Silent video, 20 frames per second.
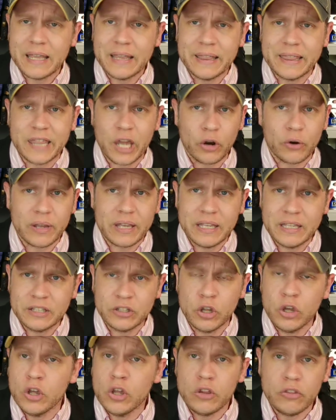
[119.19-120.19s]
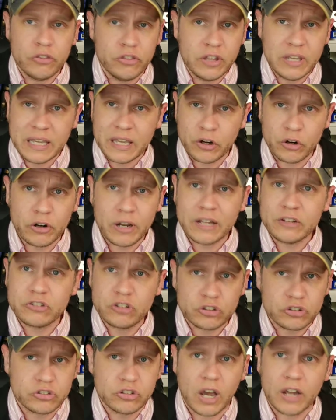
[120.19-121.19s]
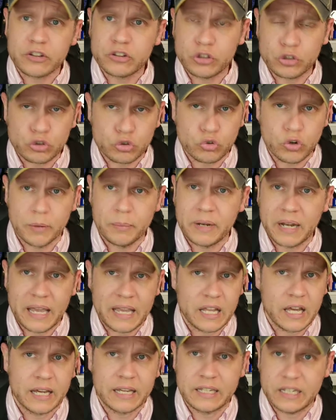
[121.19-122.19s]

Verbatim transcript: There is, the internet does not discriminate